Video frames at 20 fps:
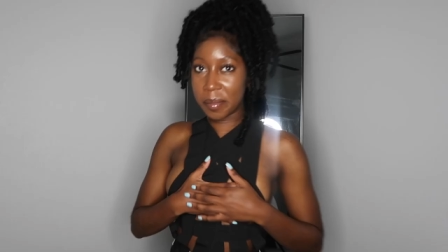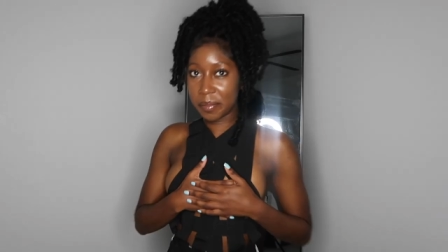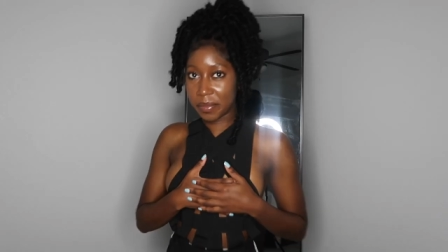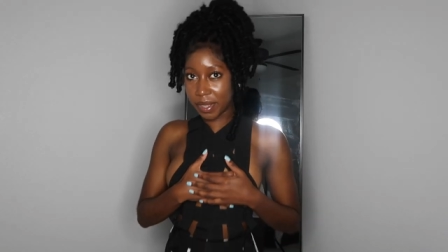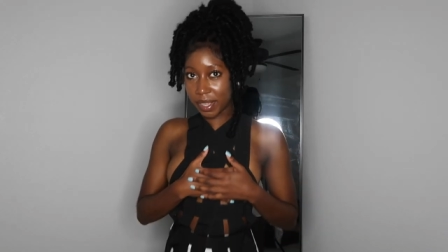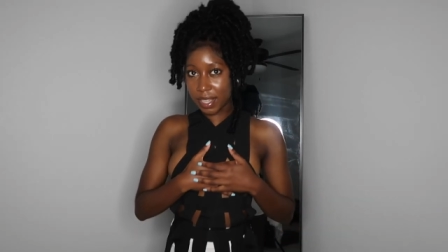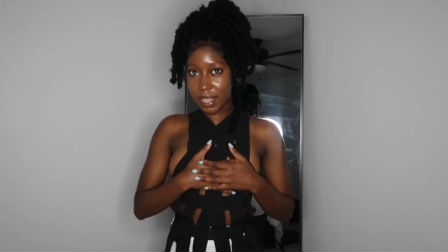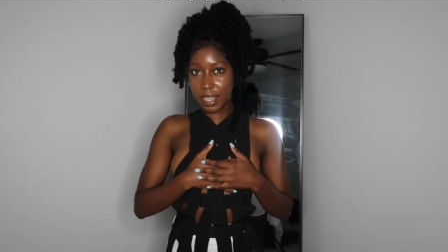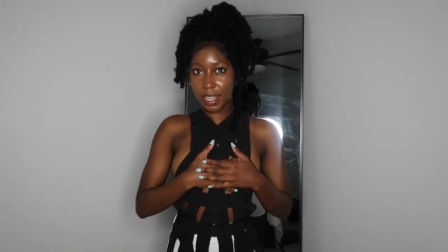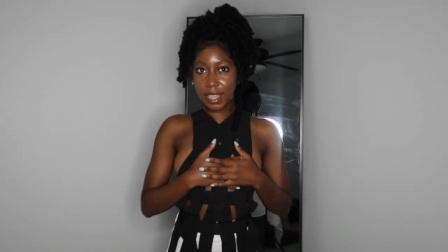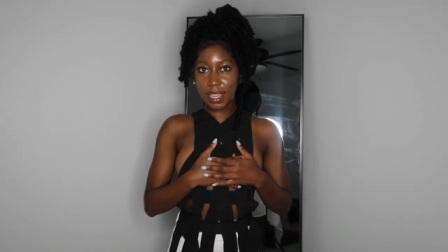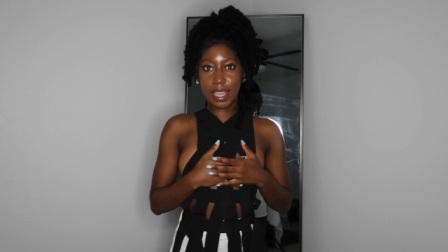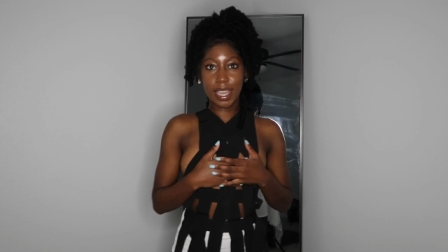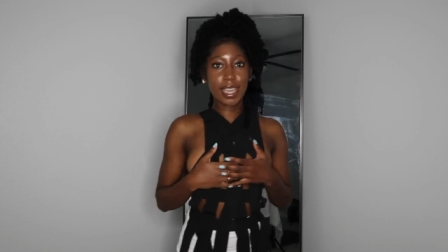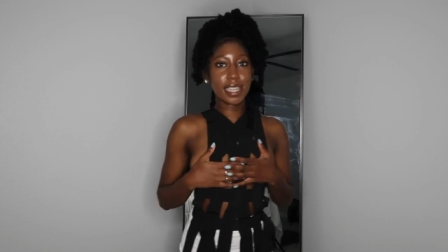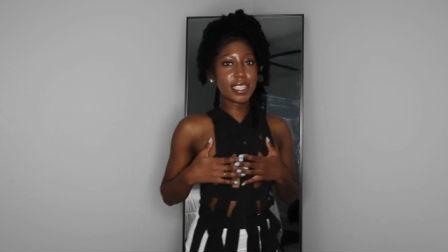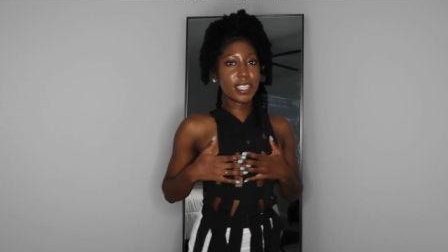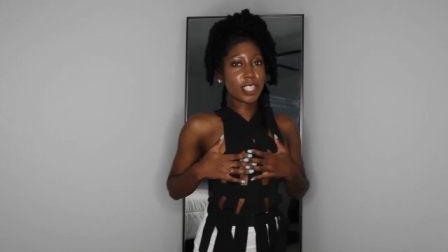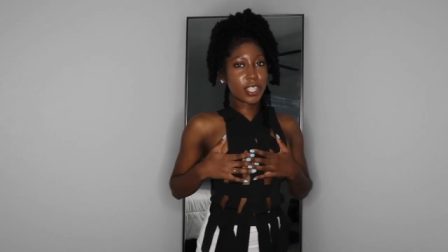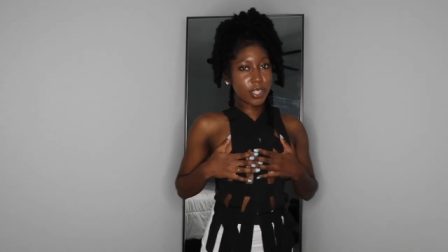But
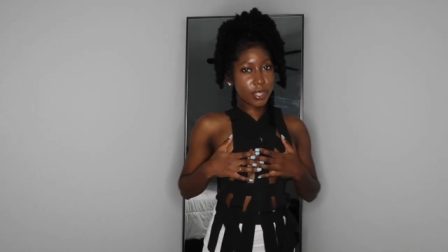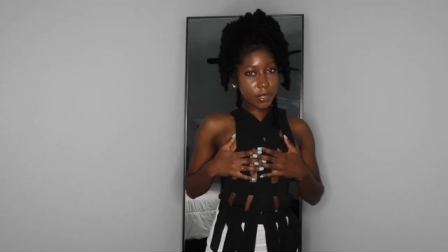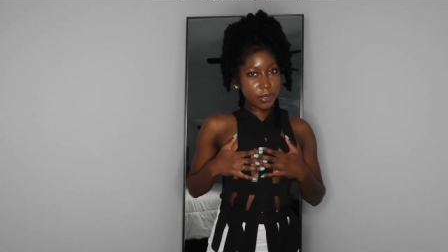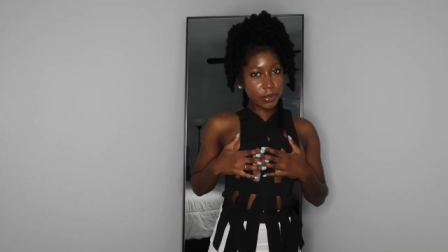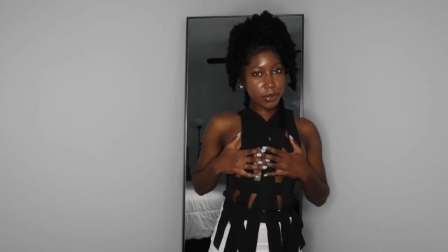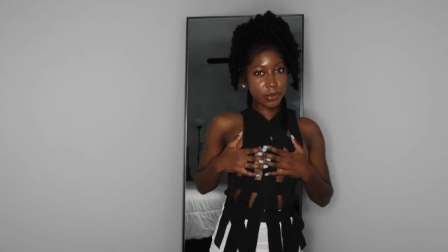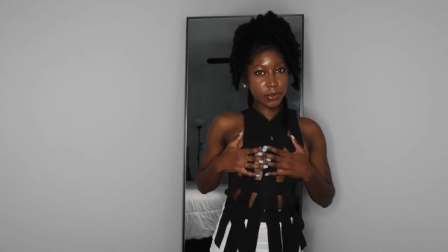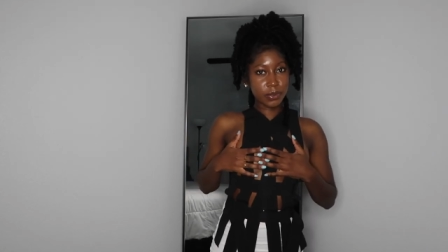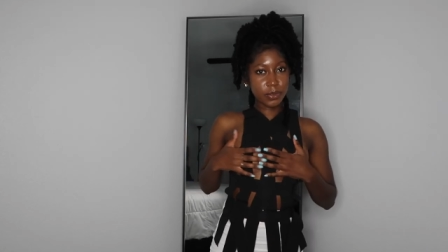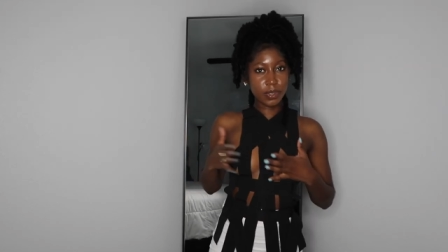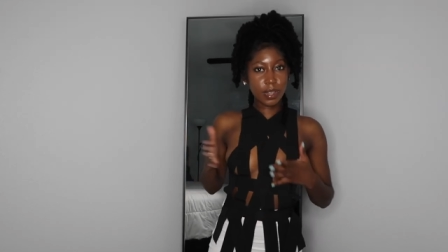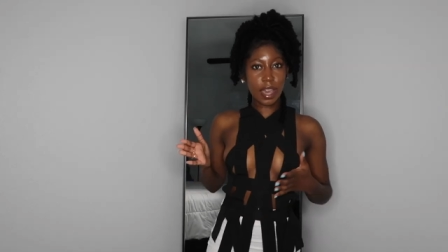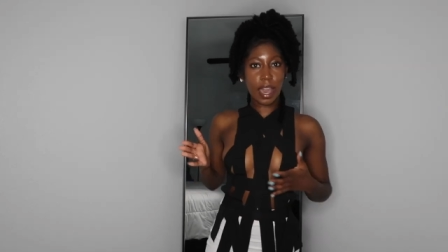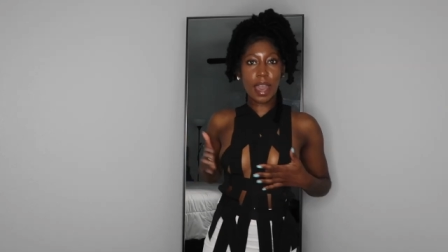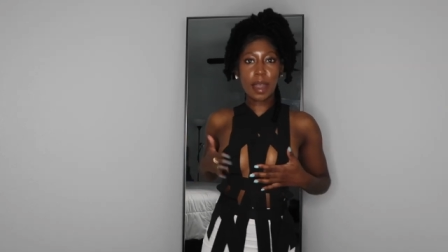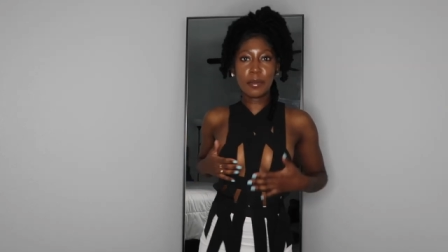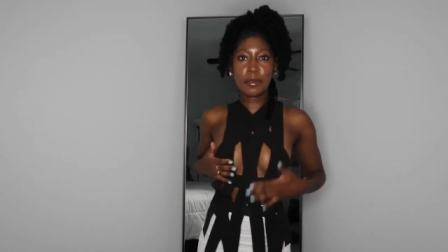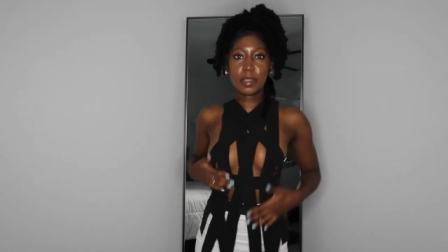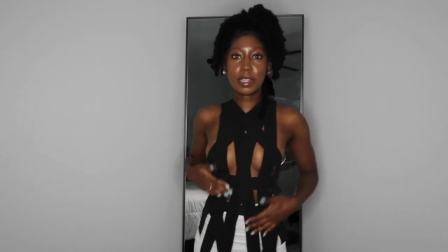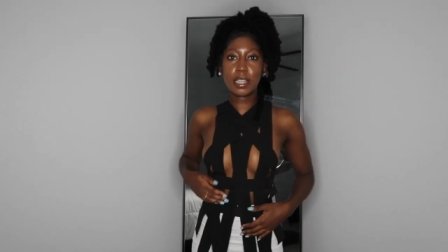it's cute.
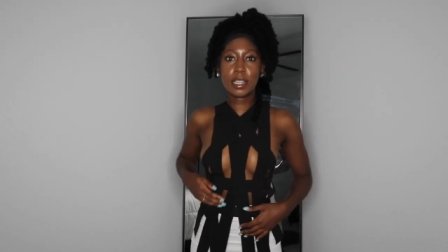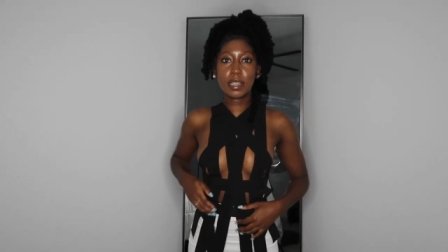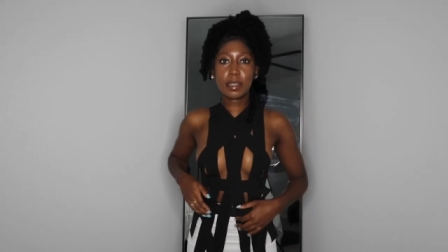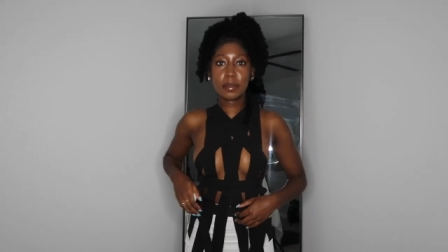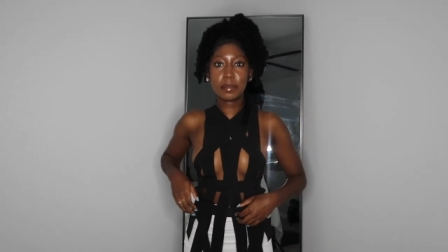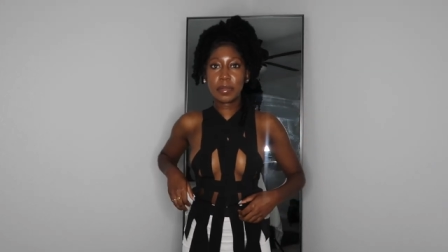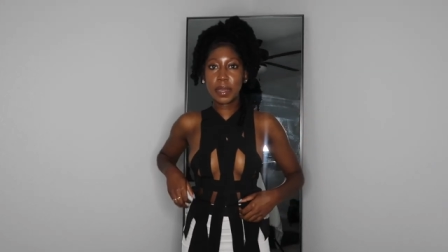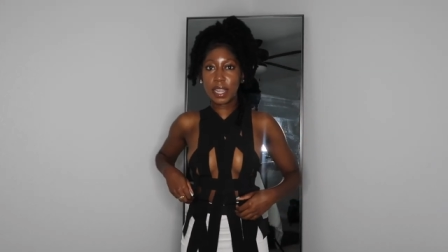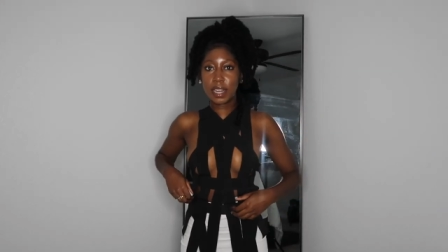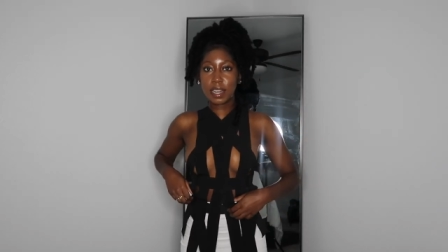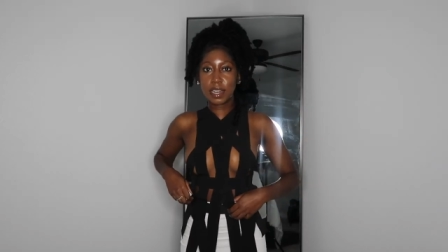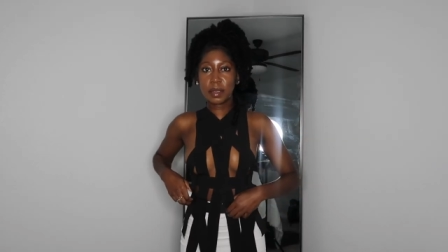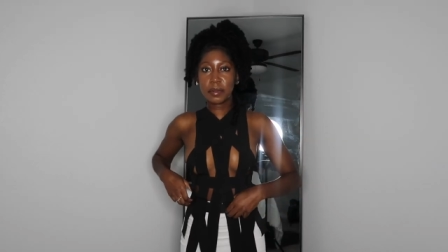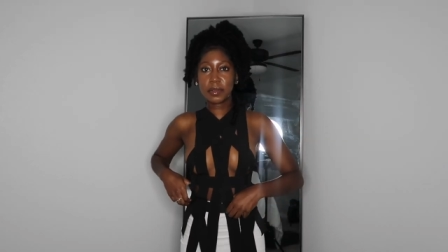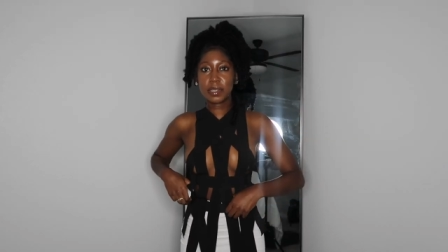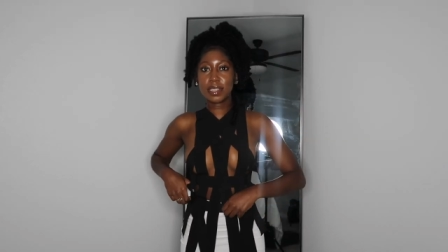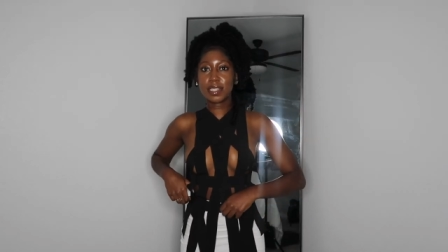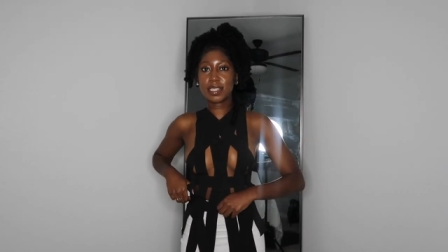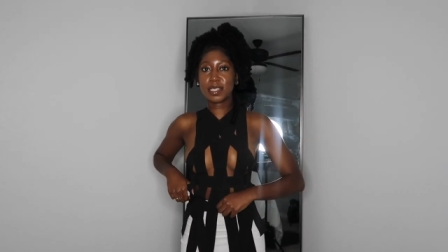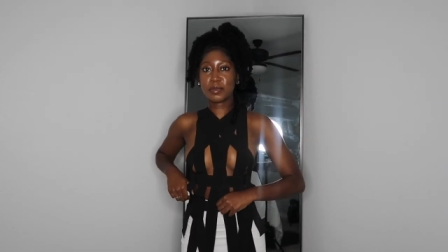I wouldn't pair
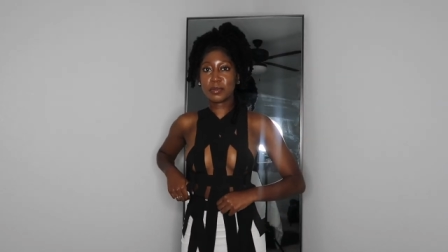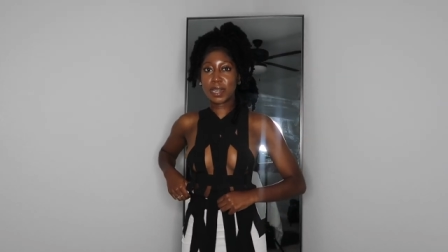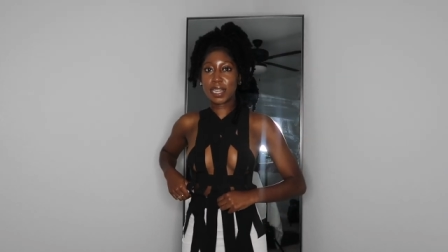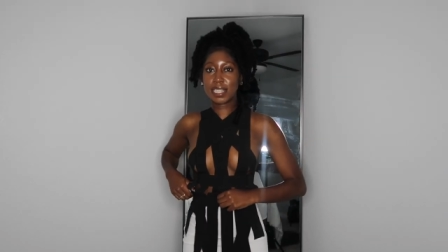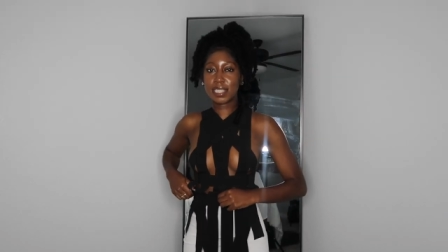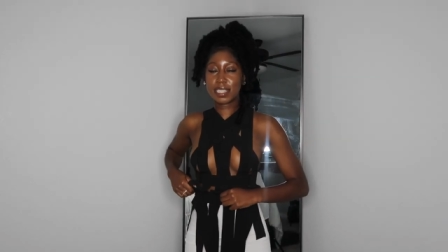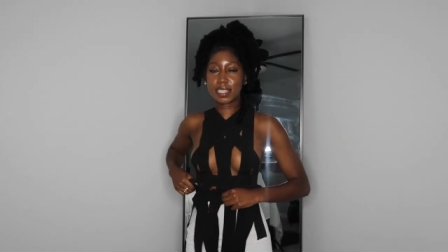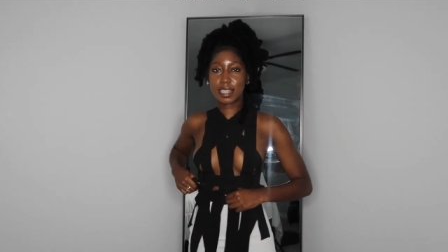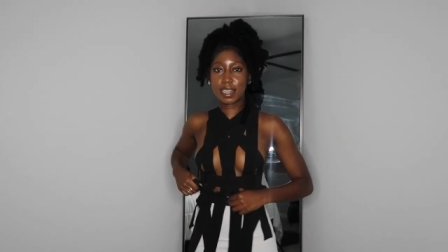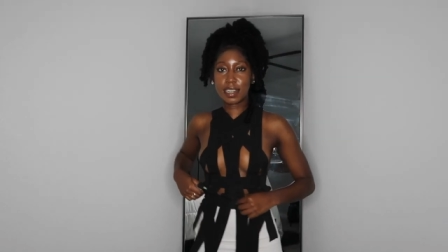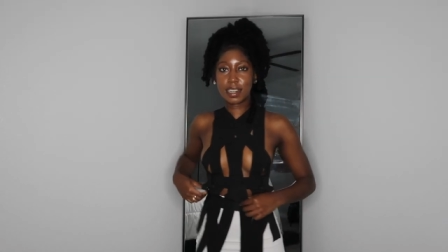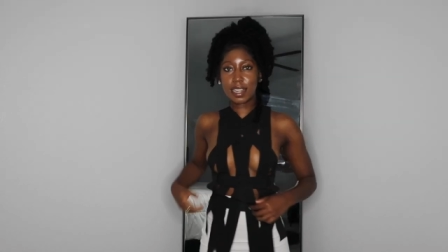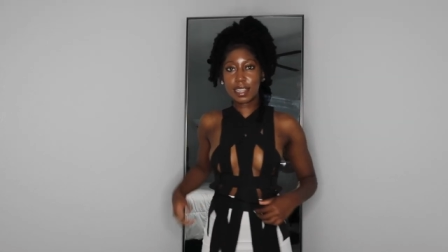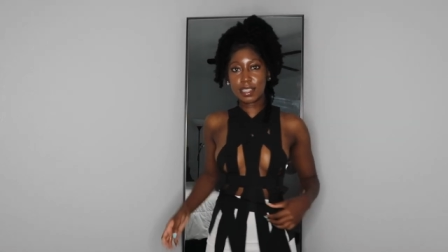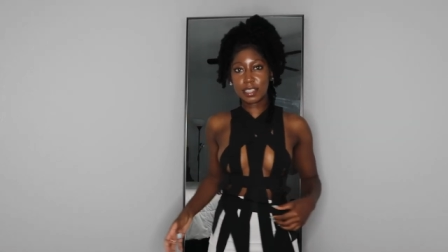it with this white skirt.